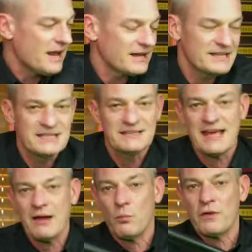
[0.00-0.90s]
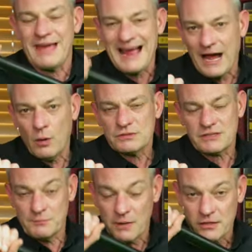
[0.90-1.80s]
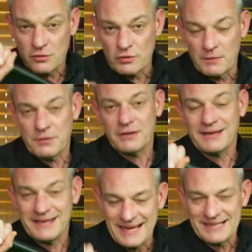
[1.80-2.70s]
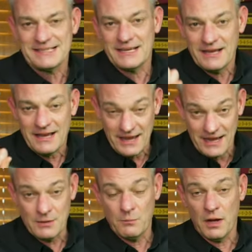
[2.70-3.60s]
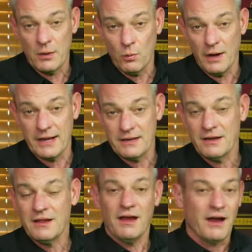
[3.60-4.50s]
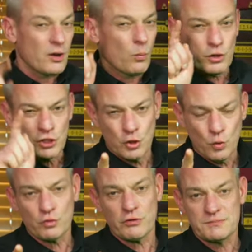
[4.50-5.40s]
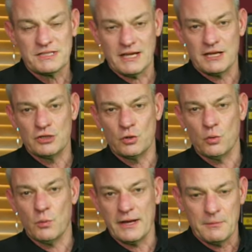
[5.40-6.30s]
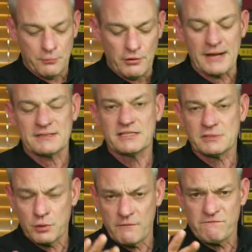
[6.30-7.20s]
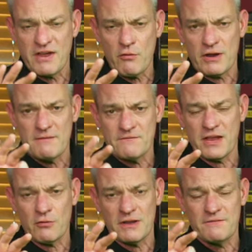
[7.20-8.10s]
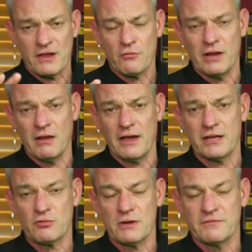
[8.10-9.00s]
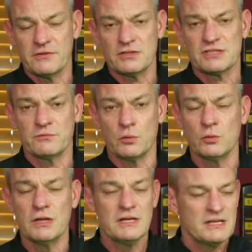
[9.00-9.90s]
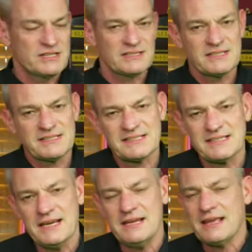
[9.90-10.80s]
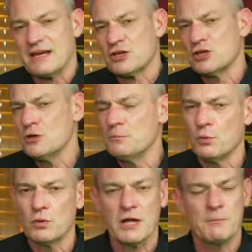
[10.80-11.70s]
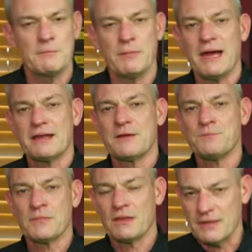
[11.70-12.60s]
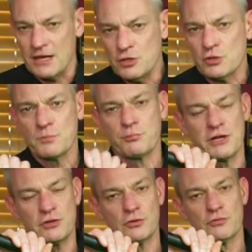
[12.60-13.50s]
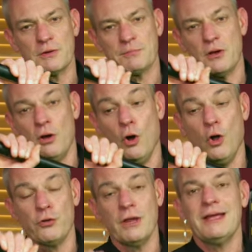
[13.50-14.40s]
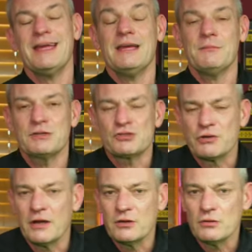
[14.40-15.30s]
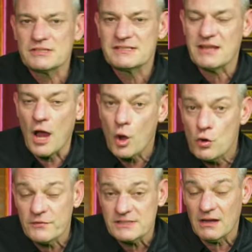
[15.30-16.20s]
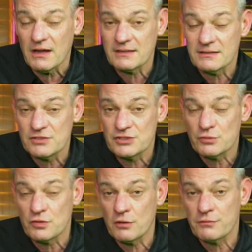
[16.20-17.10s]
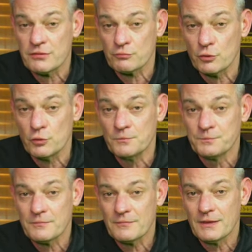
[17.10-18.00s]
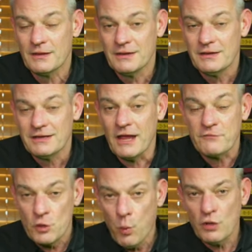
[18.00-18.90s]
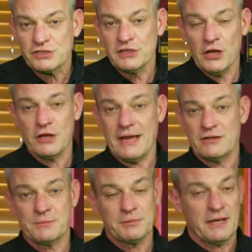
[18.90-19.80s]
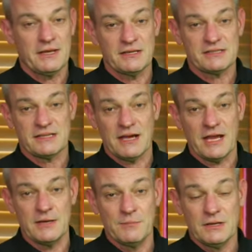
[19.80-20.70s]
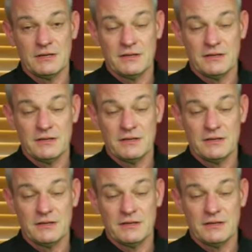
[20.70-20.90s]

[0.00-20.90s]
and I did that without my grip getting in my way. I don't want your grip to get in your way. Practice with a very, very, very light grip first of all, just to see that cue ball coming back. Then you can bring your grip on, but try not to over-tighten as you go through. Now, if you want to learn how to play this game